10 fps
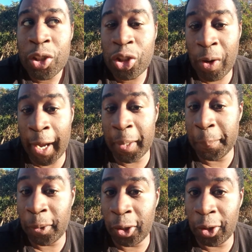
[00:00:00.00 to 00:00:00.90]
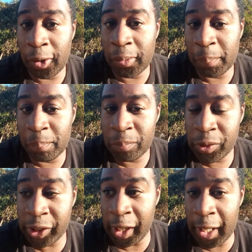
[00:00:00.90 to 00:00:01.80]
Dragon Ball
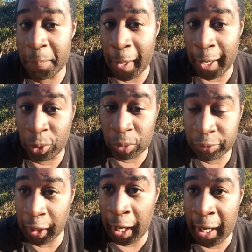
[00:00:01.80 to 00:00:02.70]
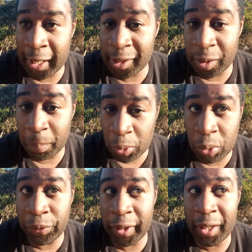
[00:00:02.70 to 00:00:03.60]
Z Battle of Gods, the
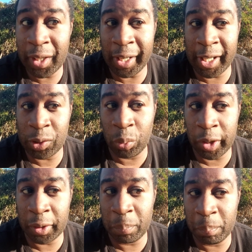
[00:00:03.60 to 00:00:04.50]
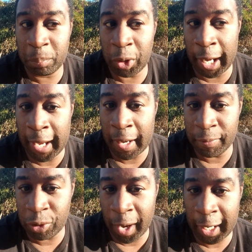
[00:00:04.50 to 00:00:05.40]
movie, is what
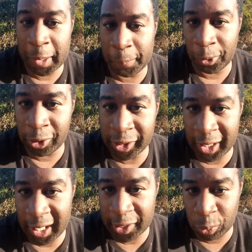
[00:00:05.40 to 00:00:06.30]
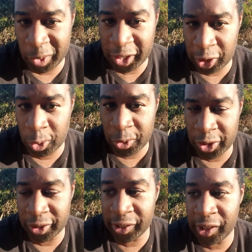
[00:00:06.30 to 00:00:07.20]
gave Dragon Ball Z its
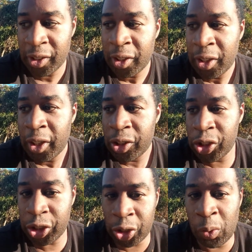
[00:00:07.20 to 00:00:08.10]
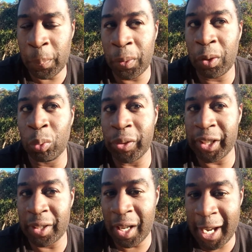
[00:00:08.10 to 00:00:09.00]
resurgence. Super
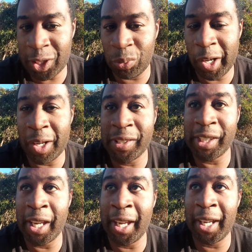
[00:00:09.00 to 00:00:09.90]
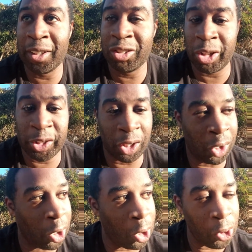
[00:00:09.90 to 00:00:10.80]
was a nice way of saying there's a
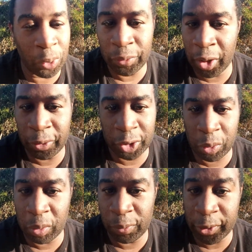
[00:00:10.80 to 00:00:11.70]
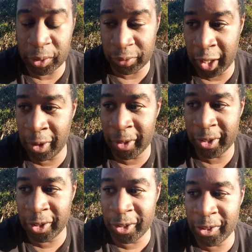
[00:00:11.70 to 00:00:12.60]
whole nother universe of
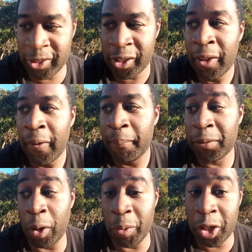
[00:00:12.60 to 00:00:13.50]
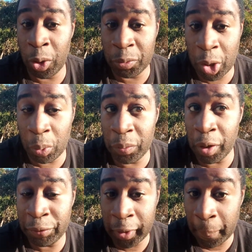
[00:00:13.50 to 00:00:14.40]
characters that we don't know
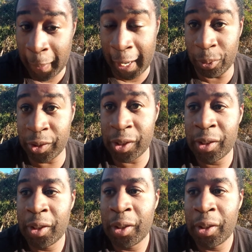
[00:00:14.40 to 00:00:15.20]
nothing about.